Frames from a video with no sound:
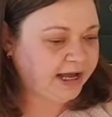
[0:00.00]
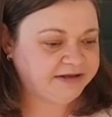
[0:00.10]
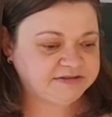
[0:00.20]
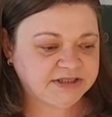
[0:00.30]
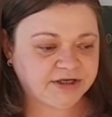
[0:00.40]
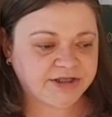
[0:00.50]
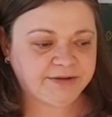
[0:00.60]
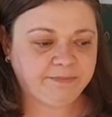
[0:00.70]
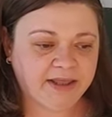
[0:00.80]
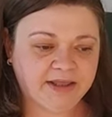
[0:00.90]
I
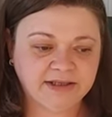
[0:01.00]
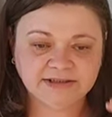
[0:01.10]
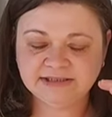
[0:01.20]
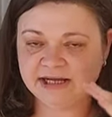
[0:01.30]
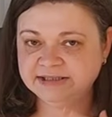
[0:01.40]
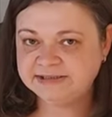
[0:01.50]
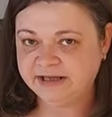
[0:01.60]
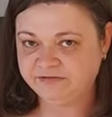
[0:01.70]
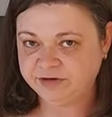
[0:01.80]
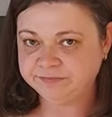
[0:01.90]
started making size
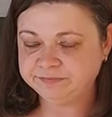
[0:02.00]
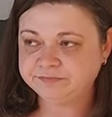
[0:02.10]
7.